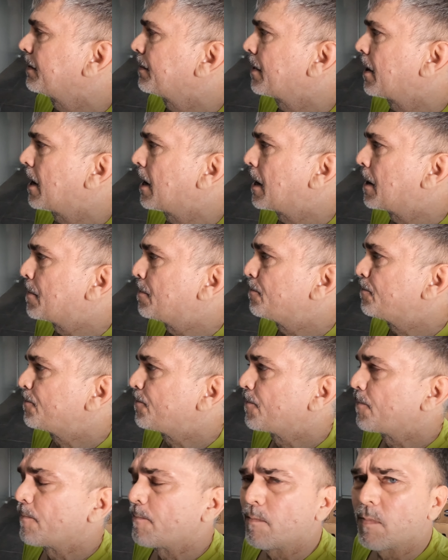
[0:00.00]

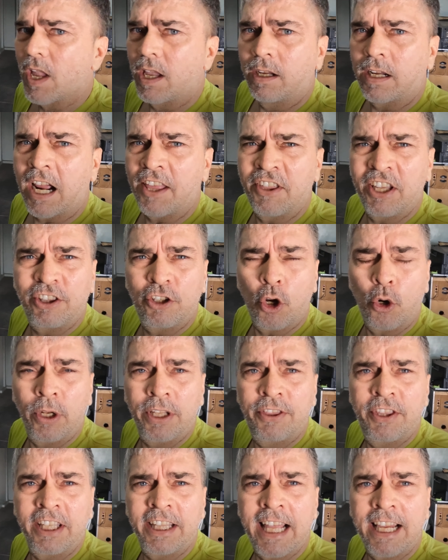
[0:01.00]
I think the only
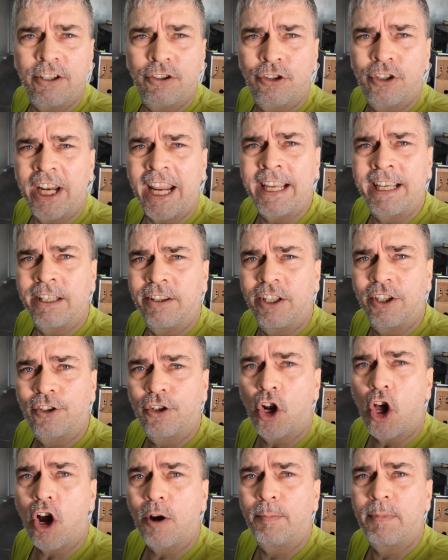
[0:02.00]
thing that's taken this
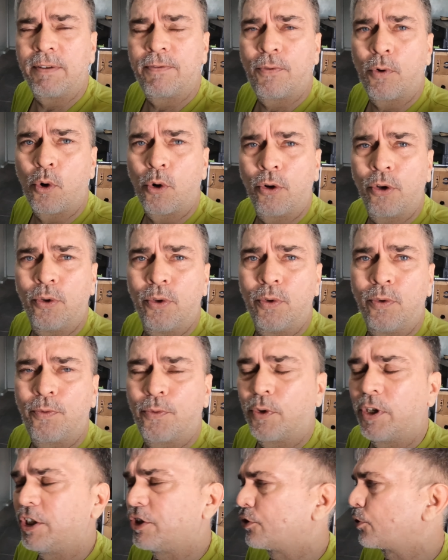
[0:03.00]
long before to
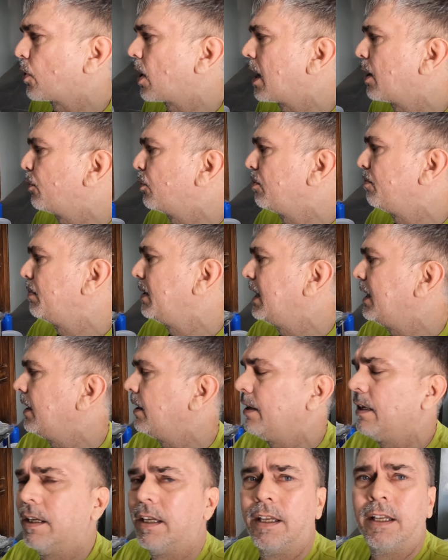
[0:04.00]
freeze dry would be
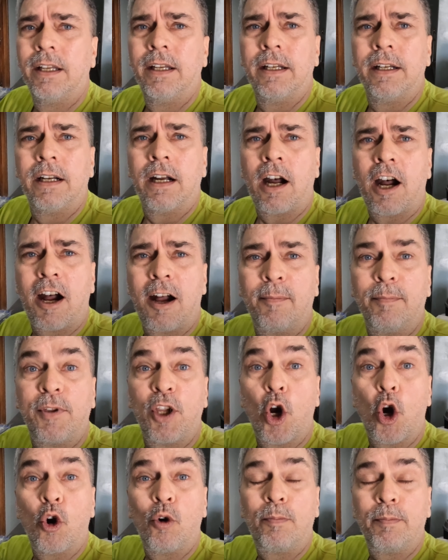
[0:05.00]
the
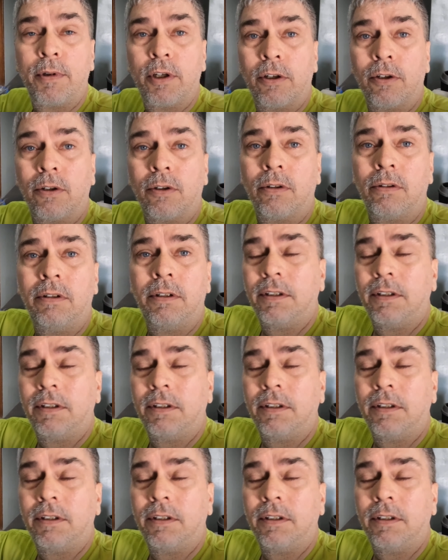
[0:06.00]
oatmeal